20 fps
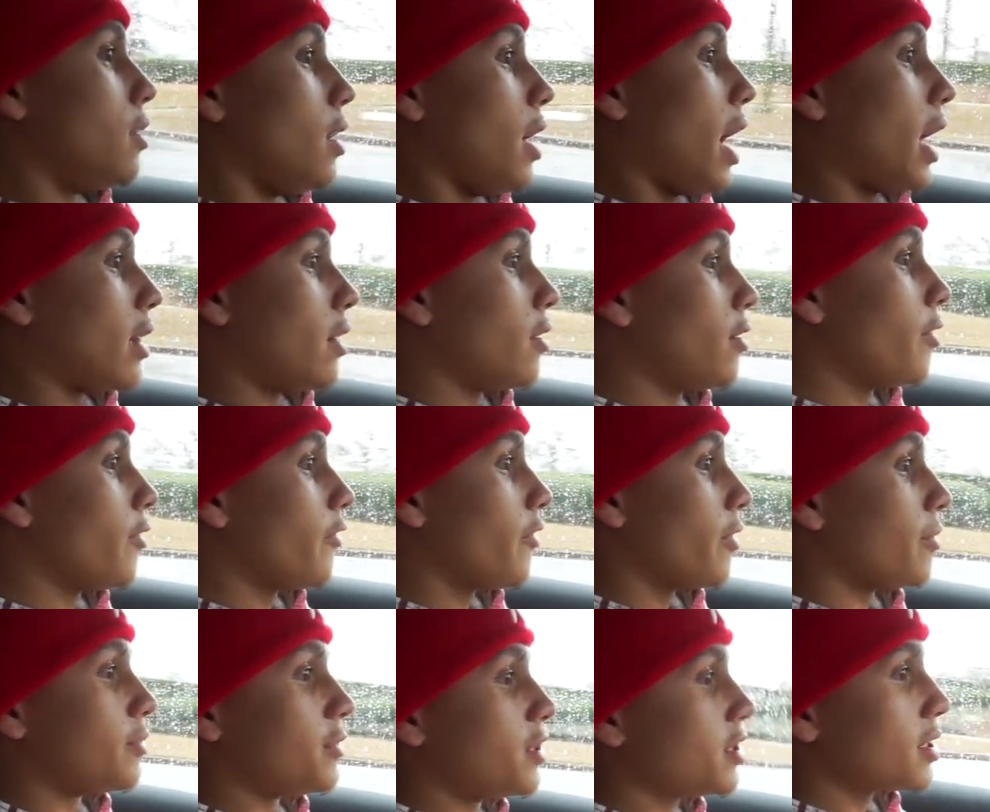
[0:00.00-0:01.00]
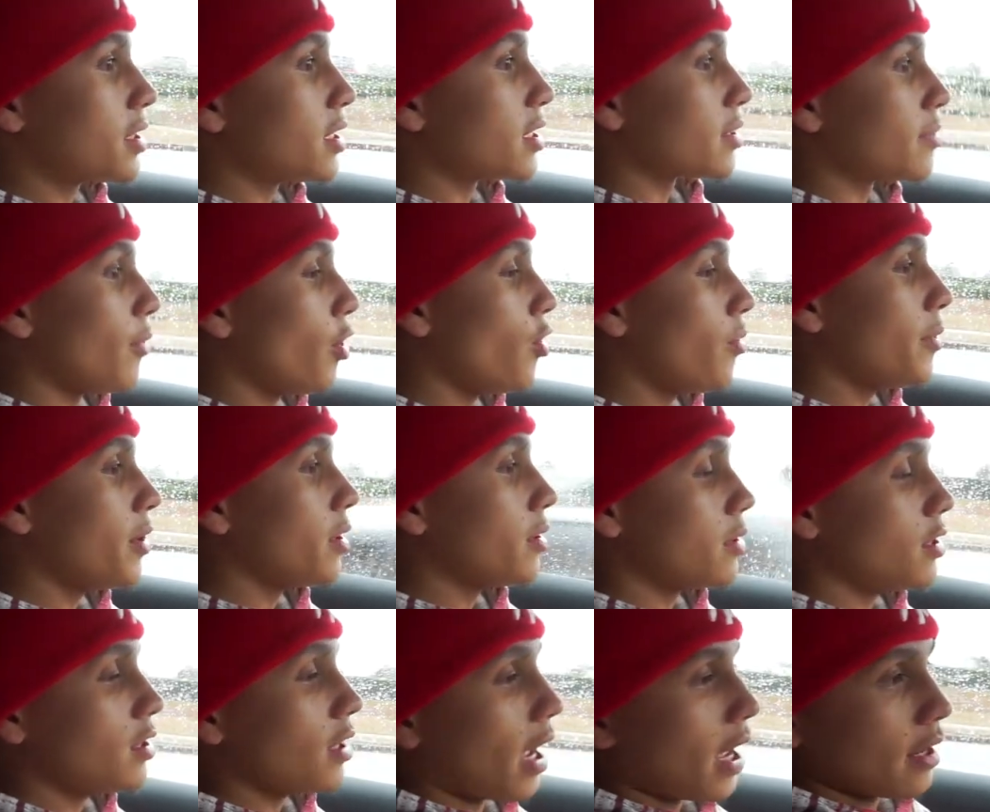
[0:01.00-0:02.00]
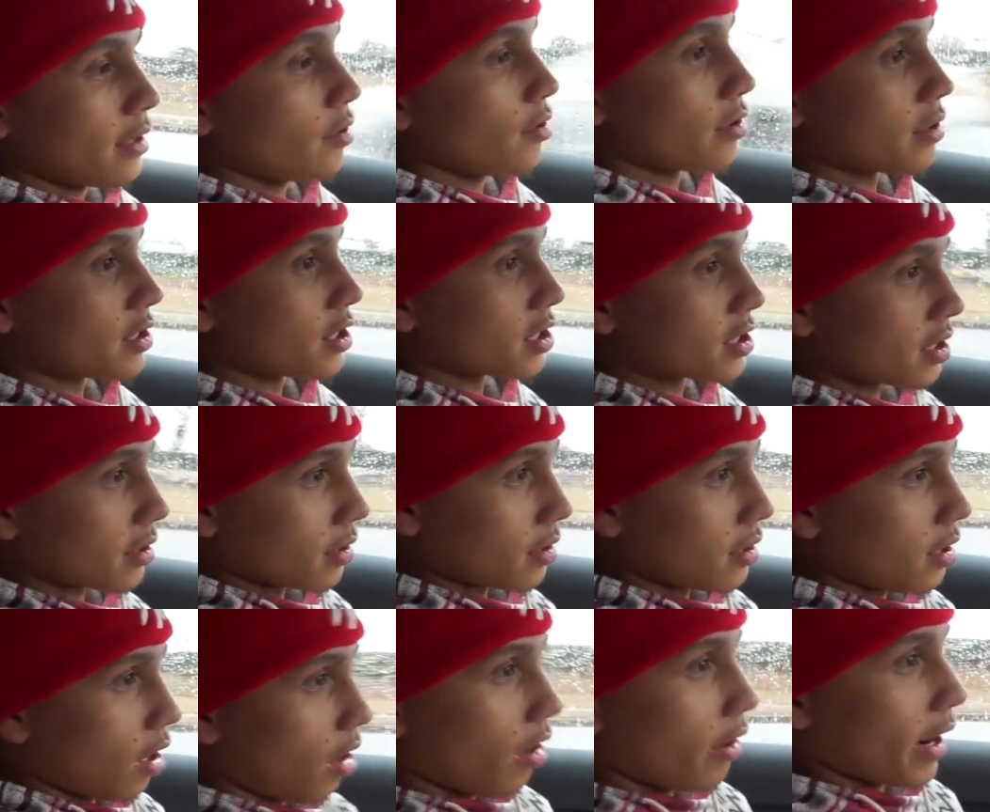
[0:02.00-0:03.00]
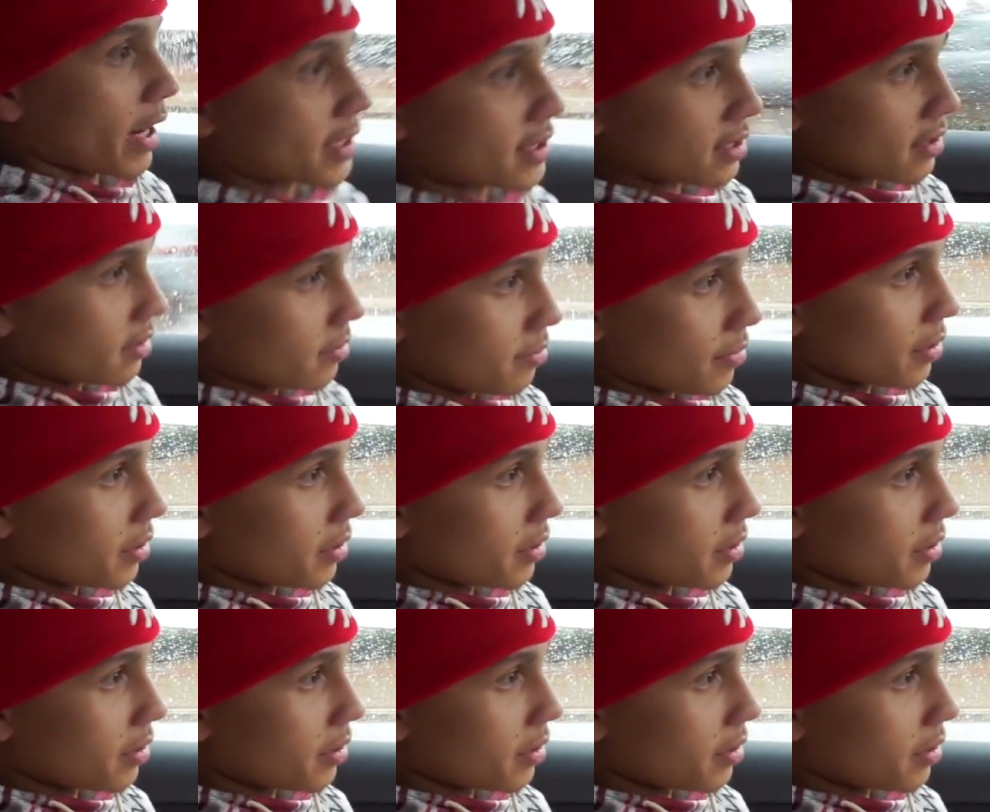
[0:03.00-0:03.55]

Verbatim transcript: I learned from just this moment. I know it's just a car accident,